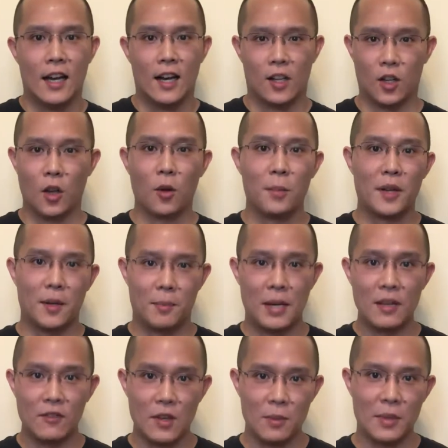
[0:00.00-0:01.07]
a little bit of
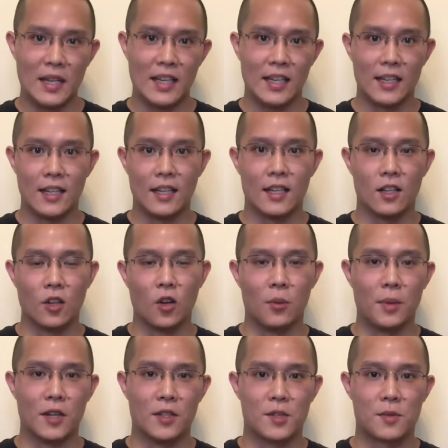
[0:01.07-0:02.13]
PvP, a little
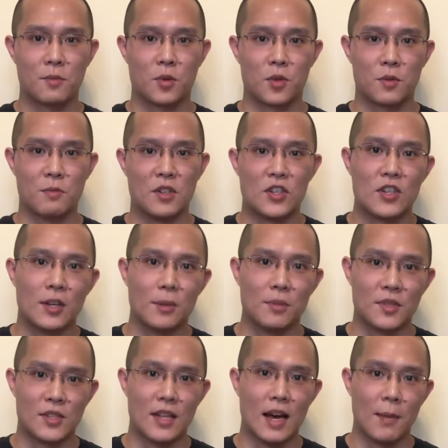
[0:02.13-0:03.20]
bit of sportsmanship
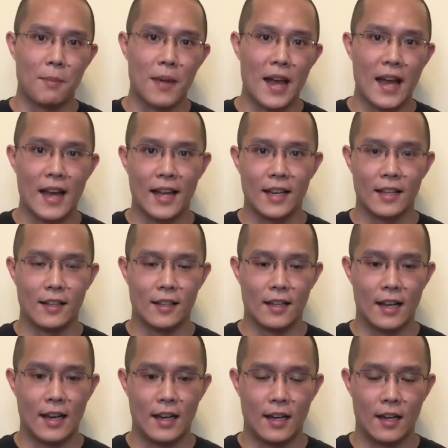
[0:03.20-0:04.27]
is not bad, and
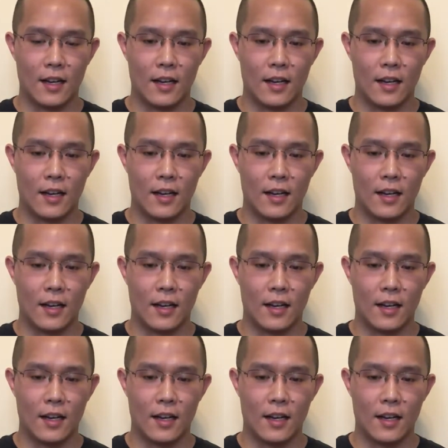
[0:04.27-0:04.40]
that